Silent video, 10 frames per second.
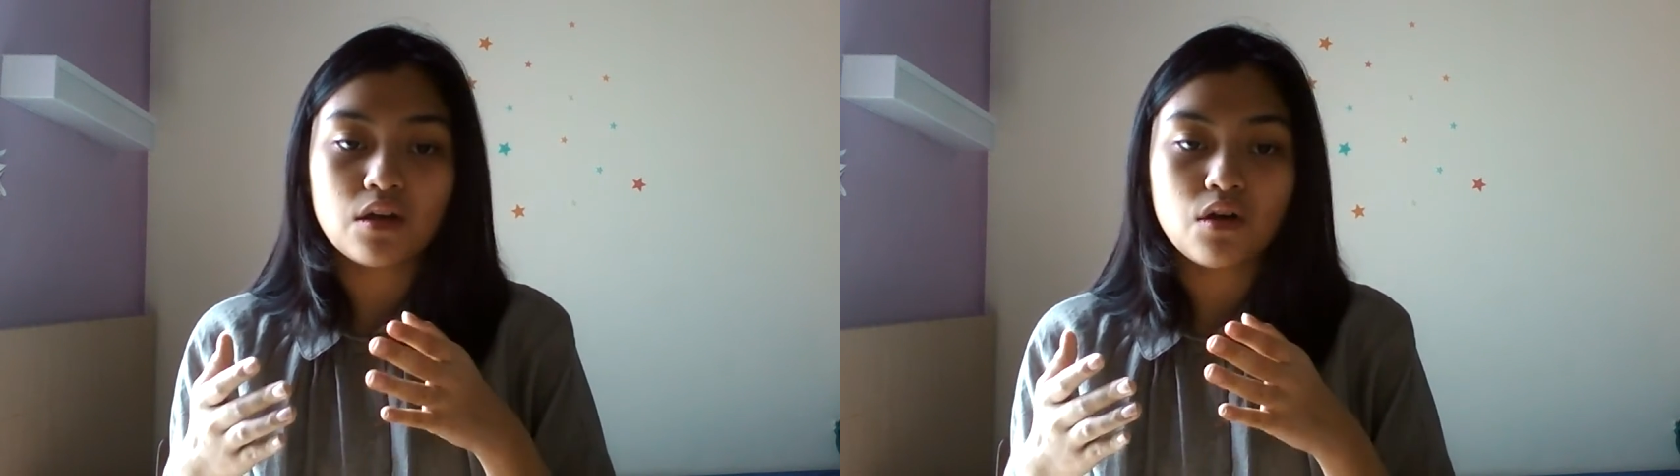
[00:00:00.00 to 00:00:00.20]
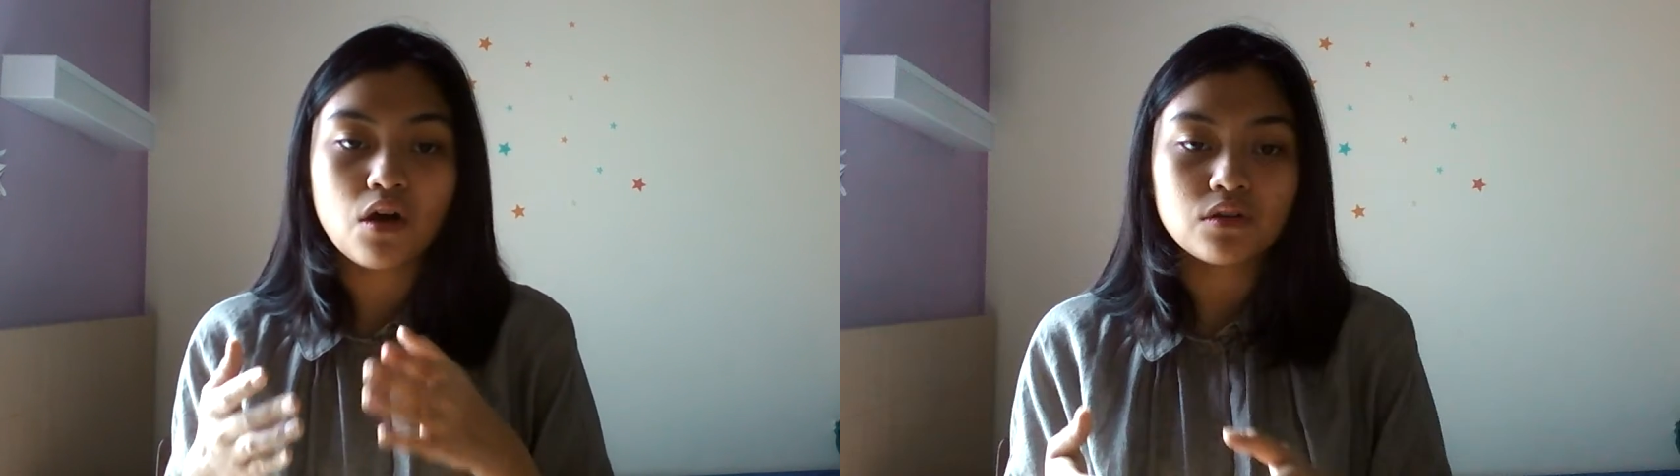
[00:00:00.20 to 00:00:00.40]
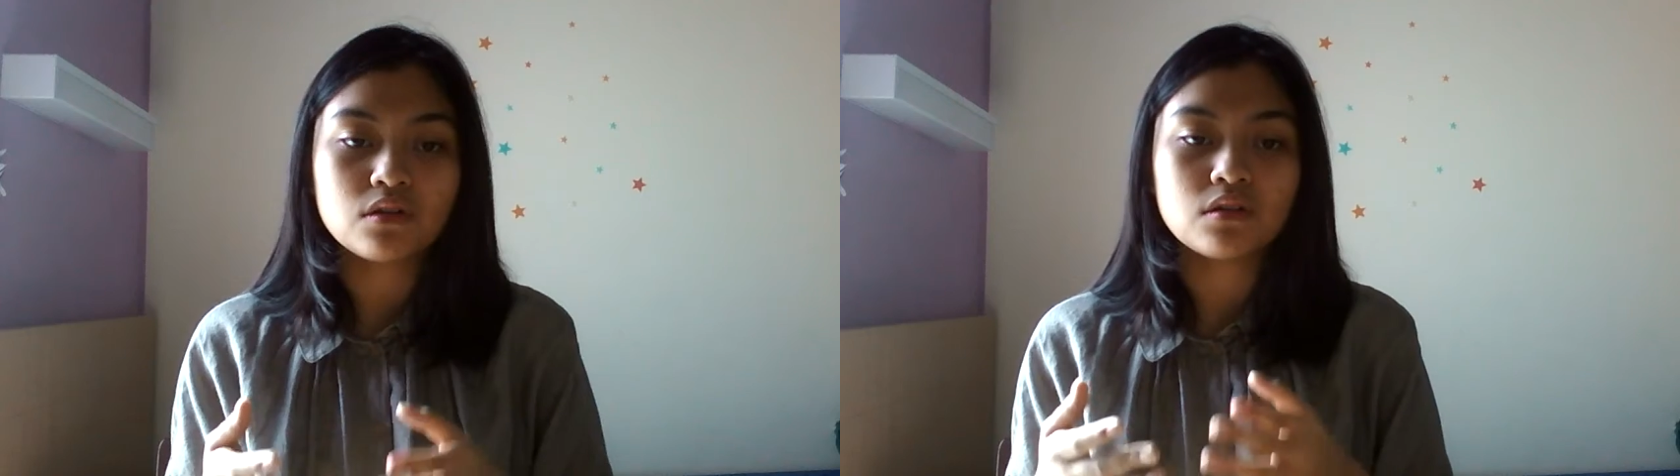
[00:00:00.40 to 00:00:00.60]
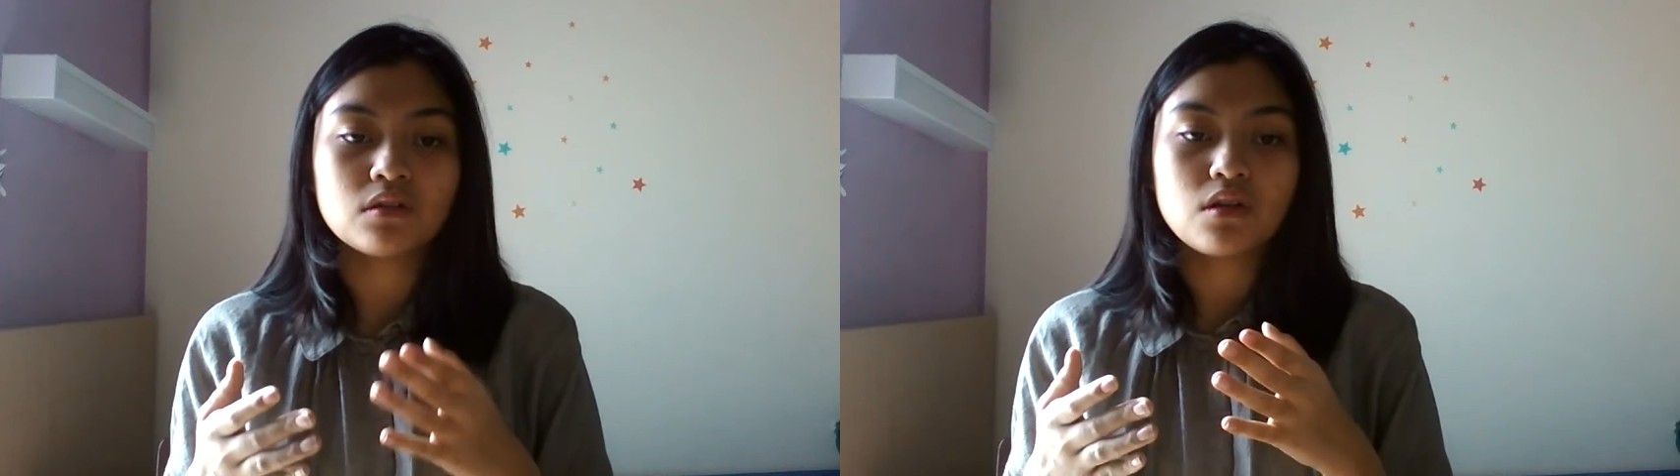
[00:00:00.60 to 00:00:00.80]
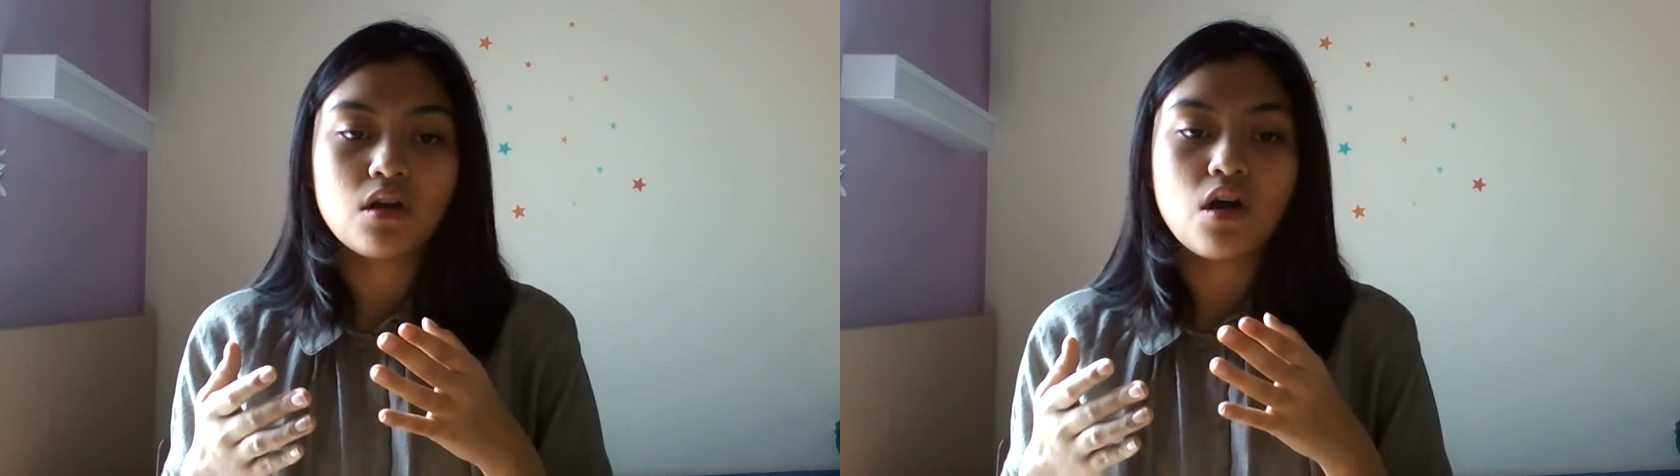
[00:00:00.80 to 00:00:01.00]

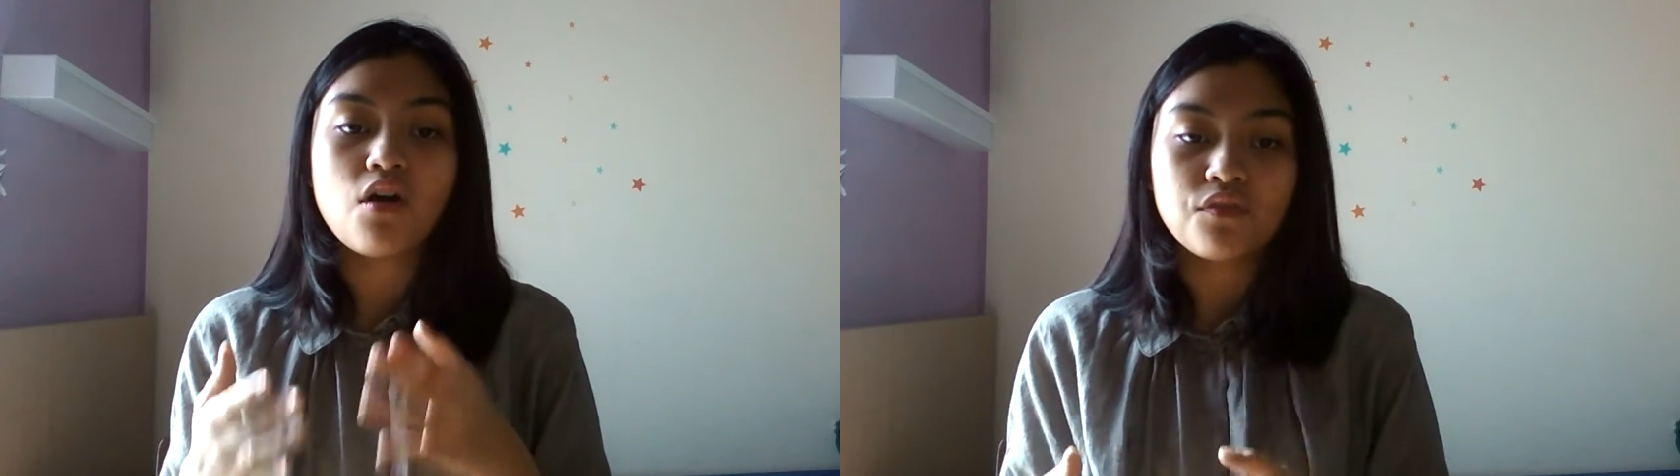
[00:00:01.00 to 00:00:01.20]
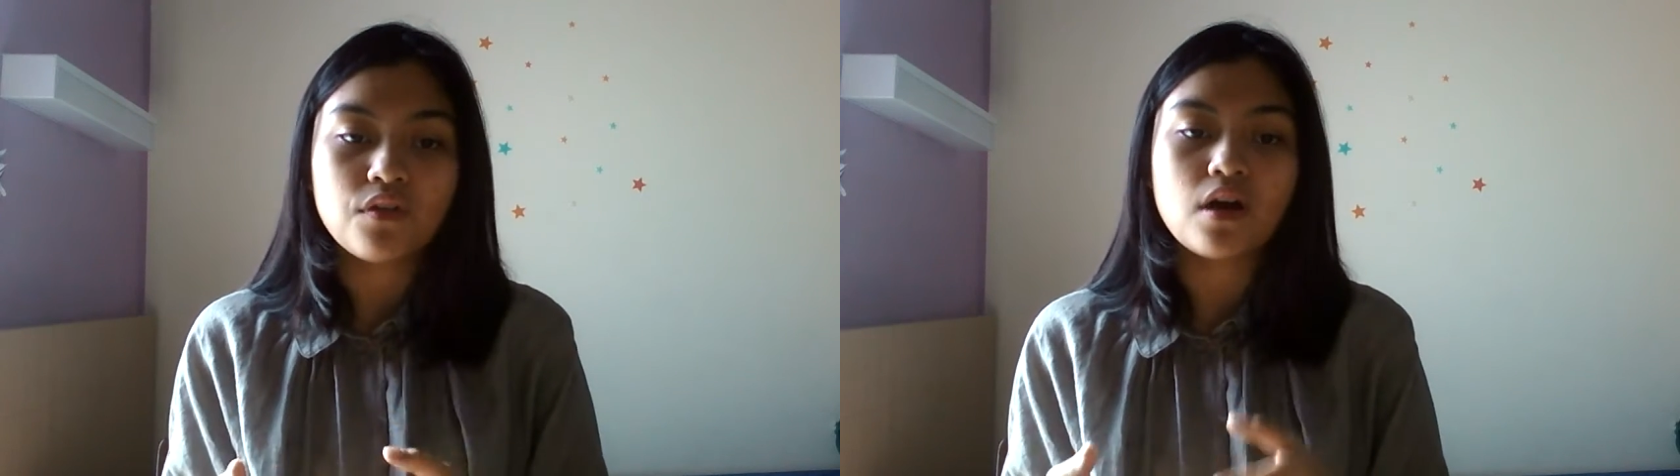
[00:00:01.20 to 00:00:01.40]
of